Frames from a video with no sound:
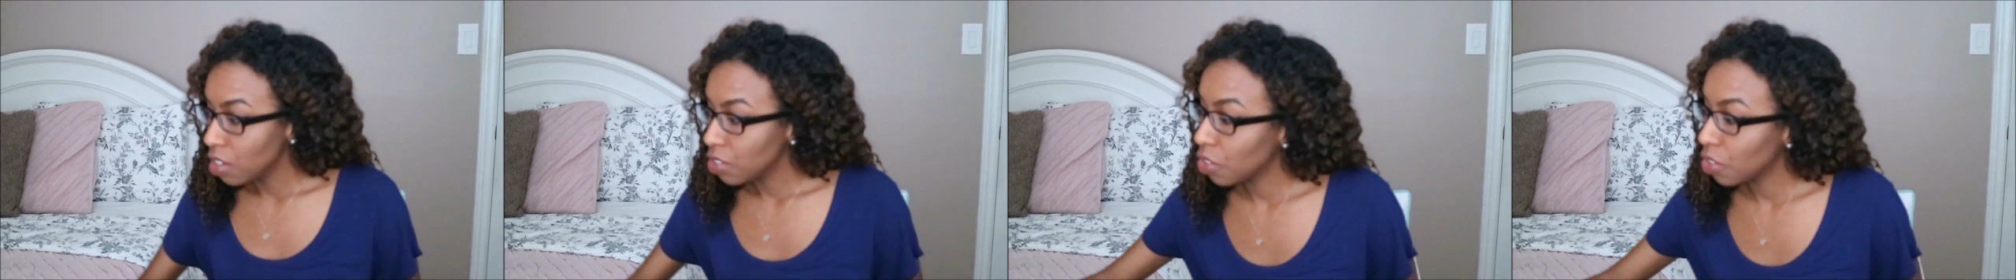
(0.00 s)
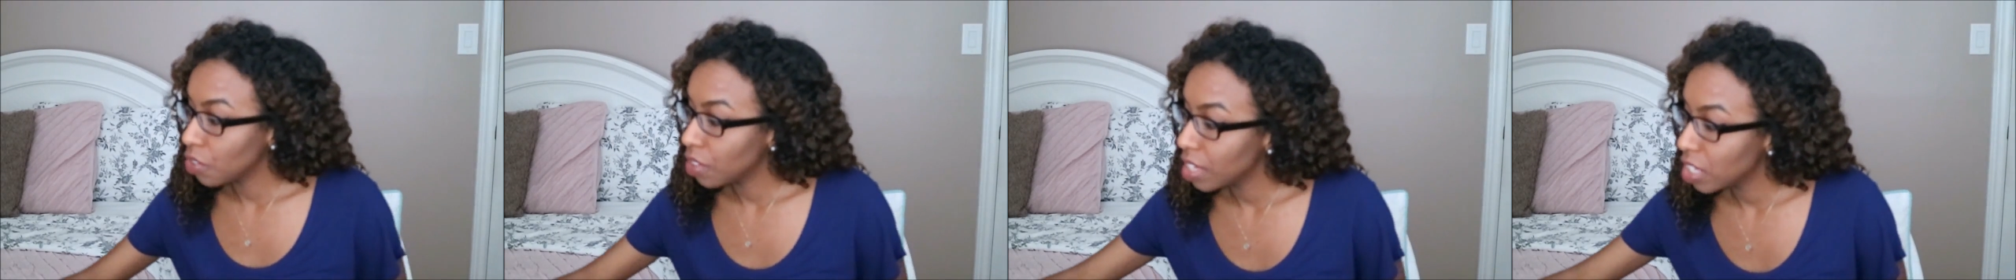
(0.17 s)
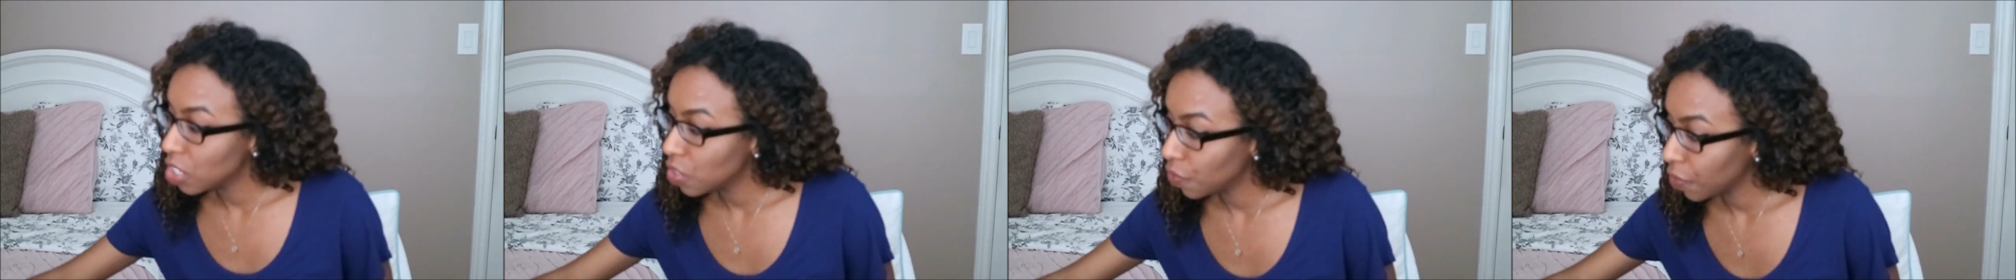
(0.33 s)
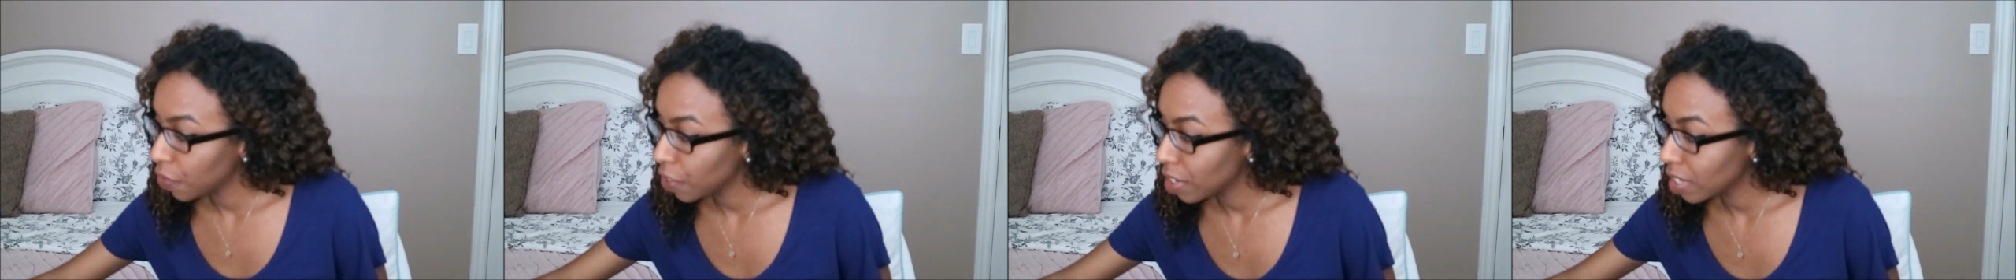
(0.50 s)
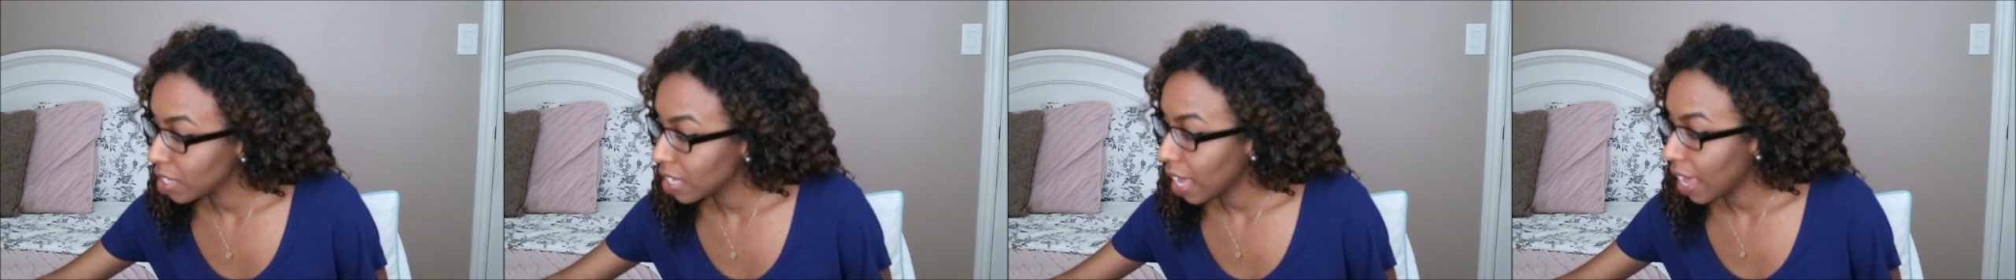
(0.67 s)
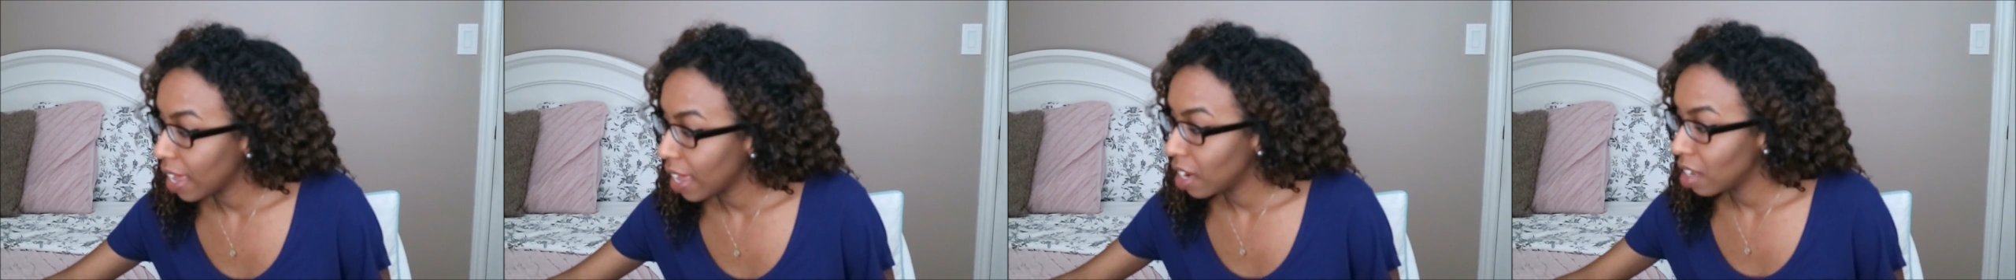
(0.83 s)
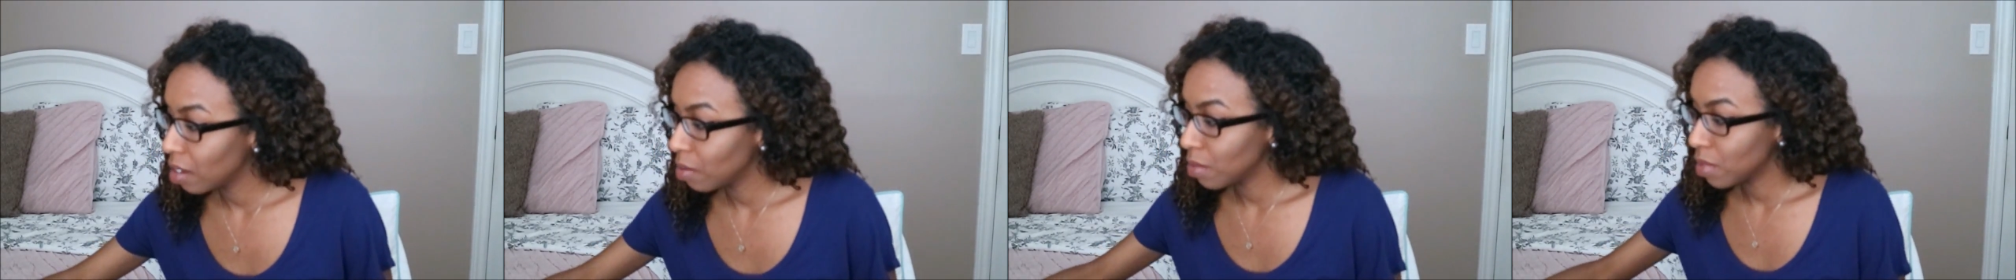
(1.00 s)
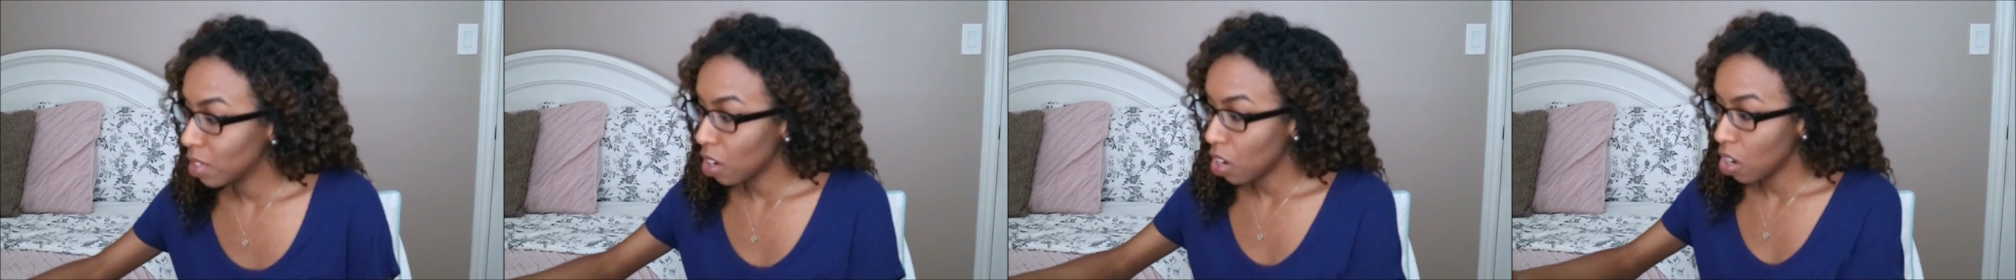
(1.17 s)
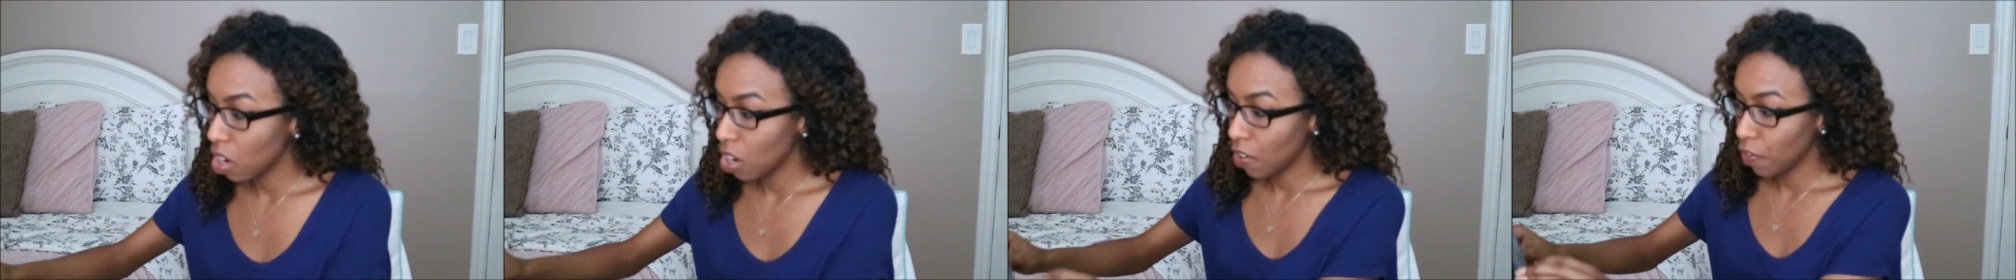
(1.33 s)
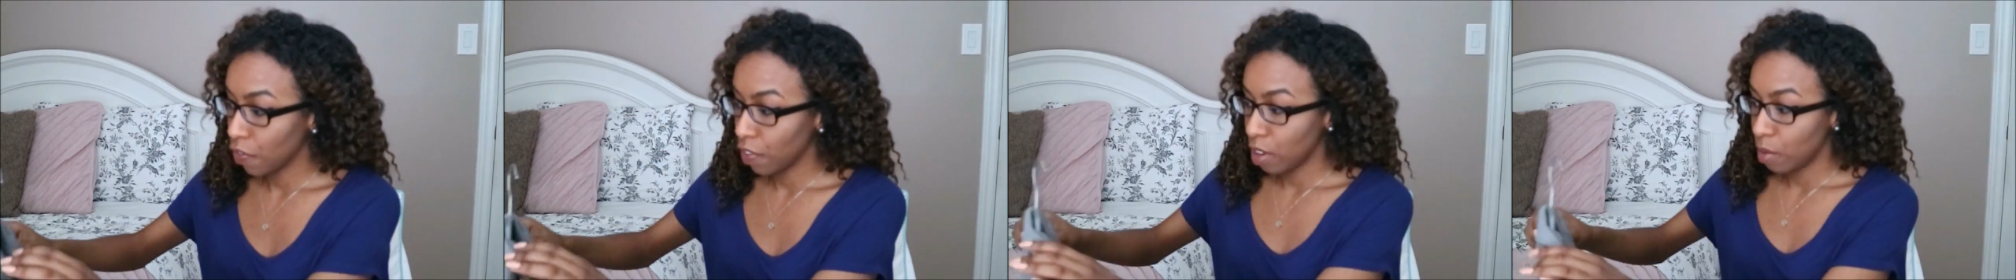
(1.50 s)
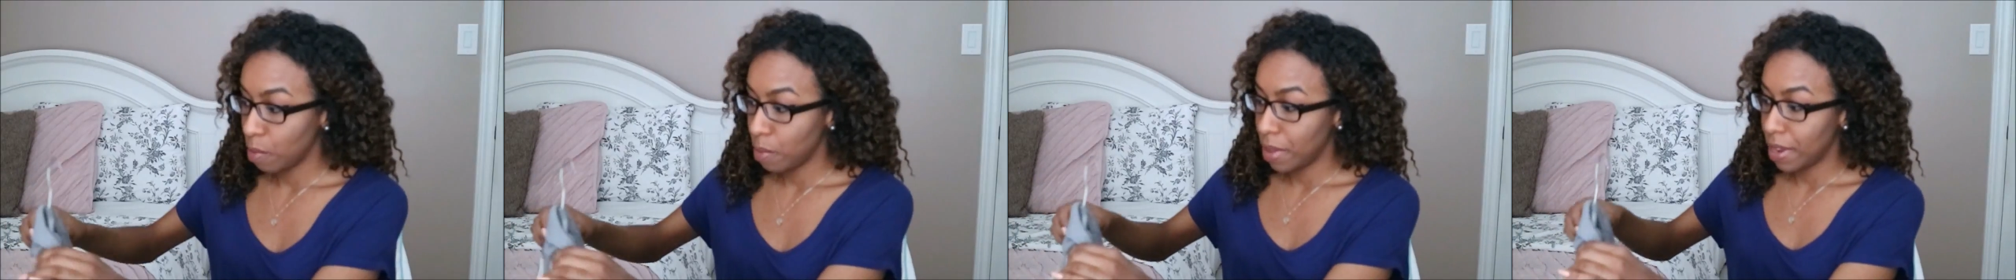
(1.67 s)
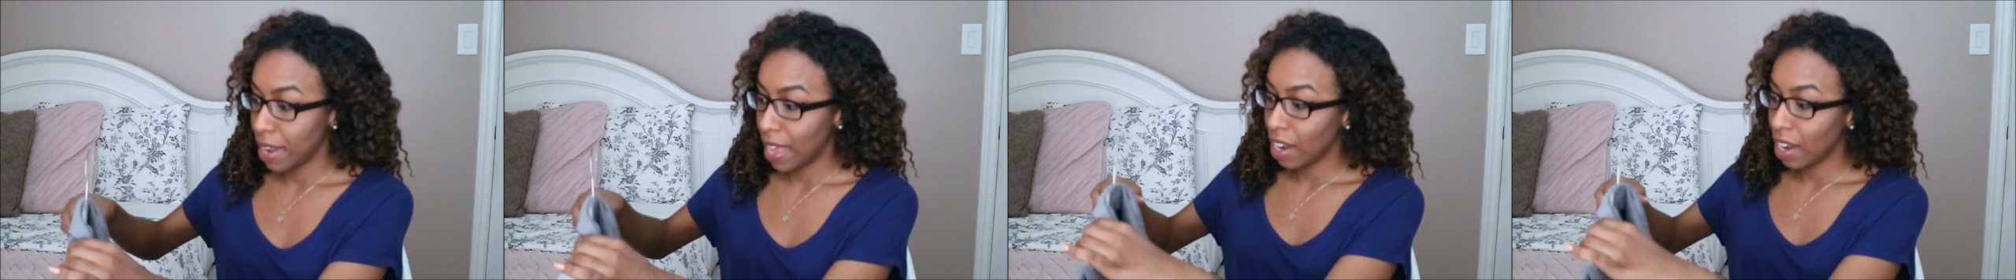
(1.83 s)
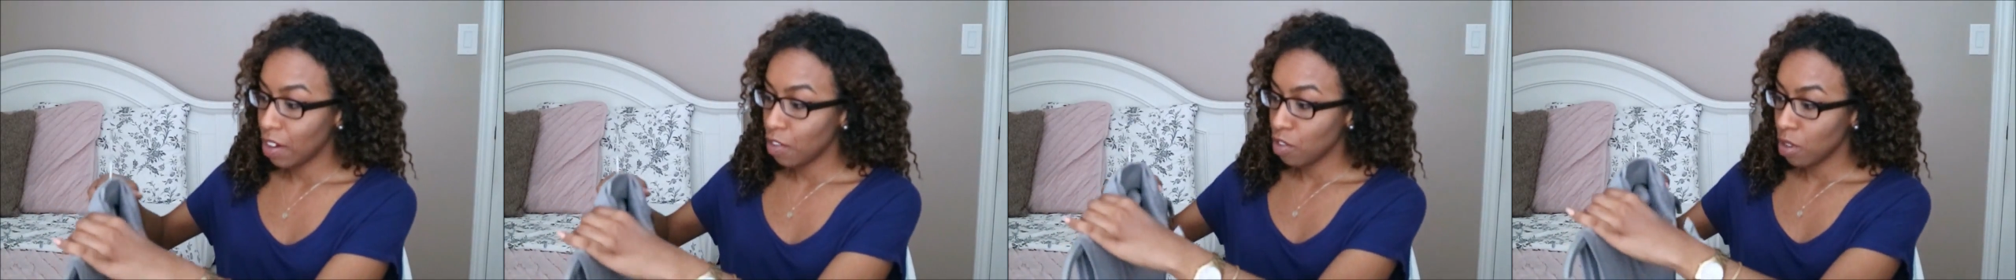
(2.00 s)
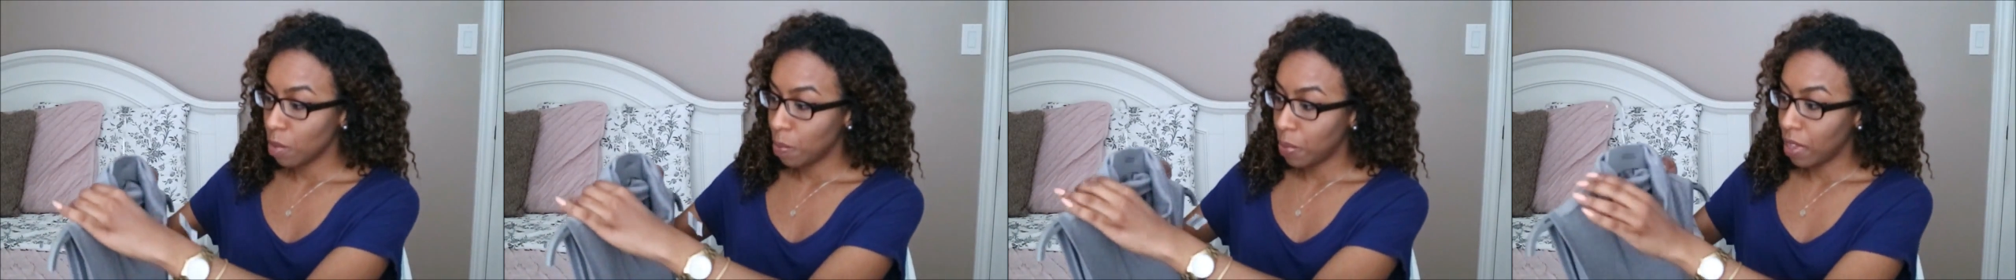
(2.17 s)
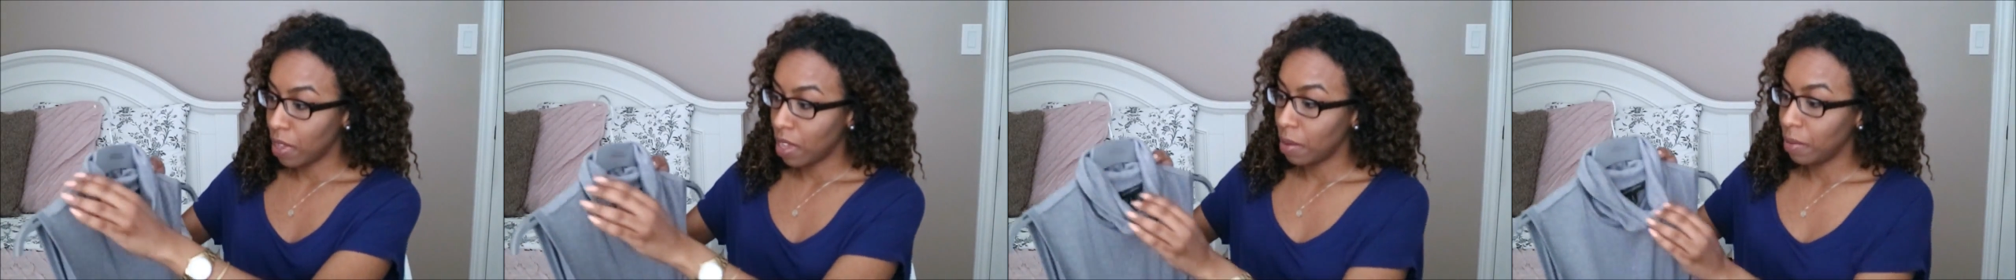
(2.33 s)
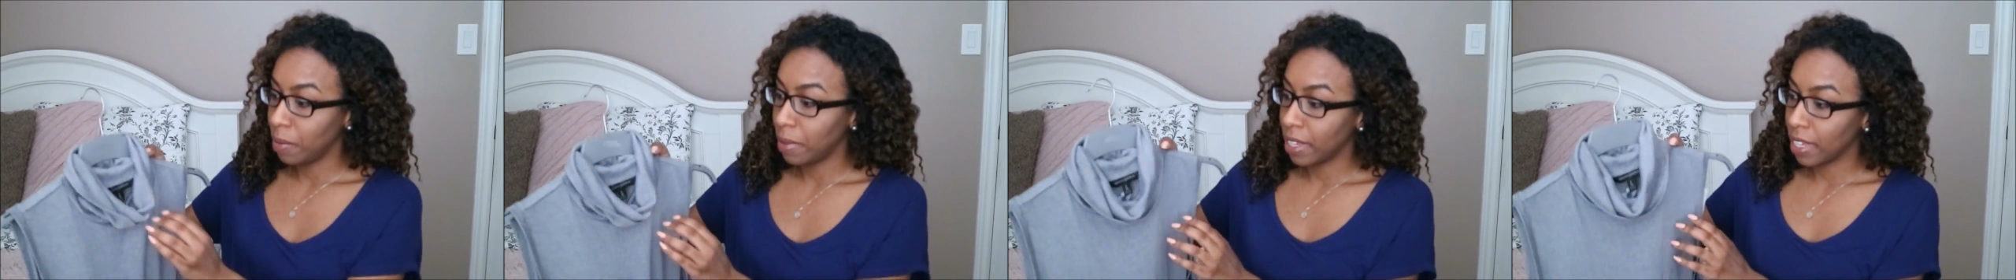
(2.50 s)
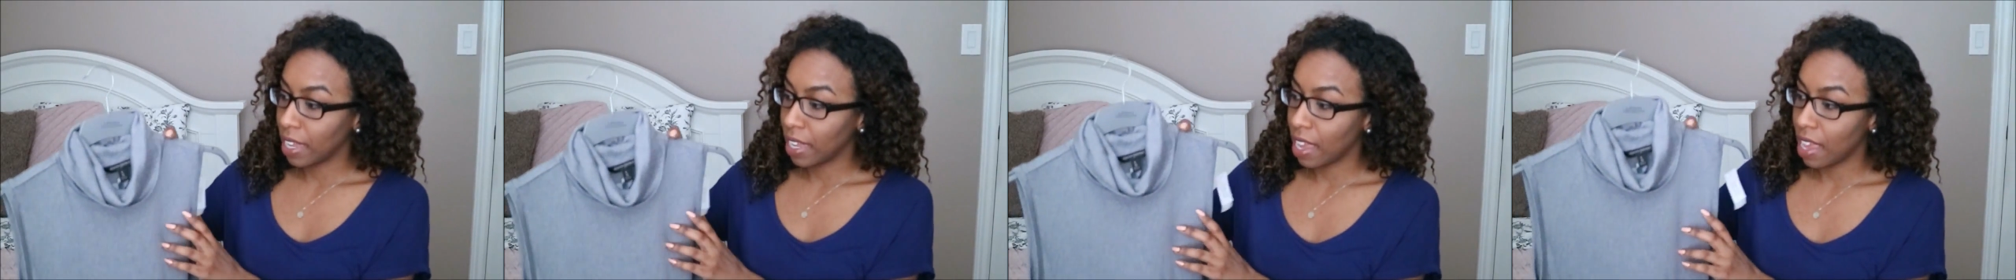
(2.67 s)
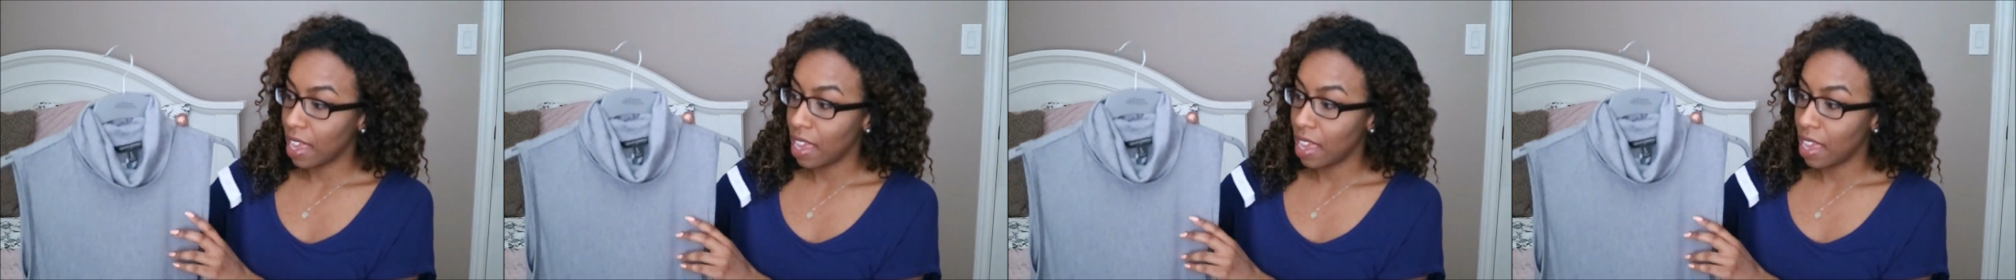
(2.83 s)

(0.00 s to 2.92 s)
So these first items are from Banana Republic,